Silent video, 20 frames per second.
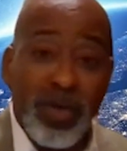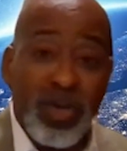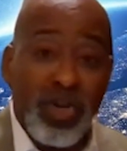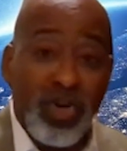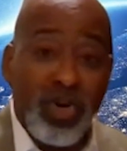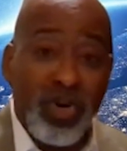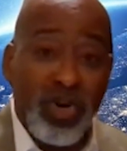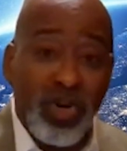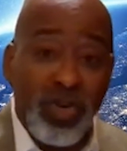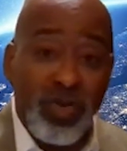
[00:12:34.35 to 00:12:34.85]
be a
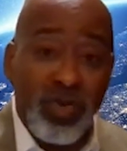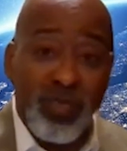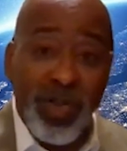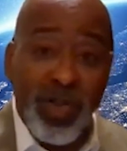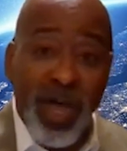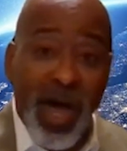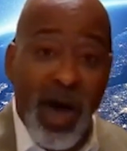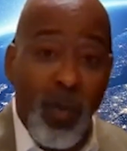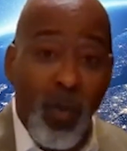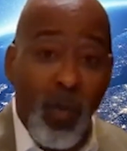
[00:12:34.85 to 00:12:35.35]
church
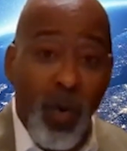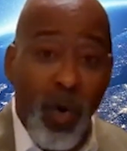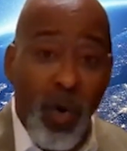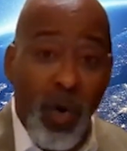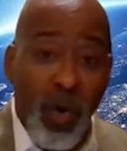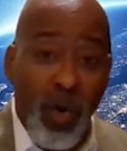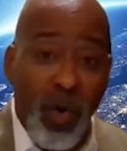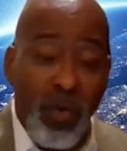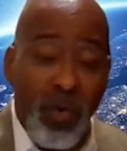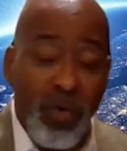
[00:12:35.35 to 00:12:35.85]
without
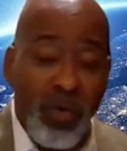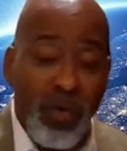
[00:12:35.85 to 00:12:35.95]
walls.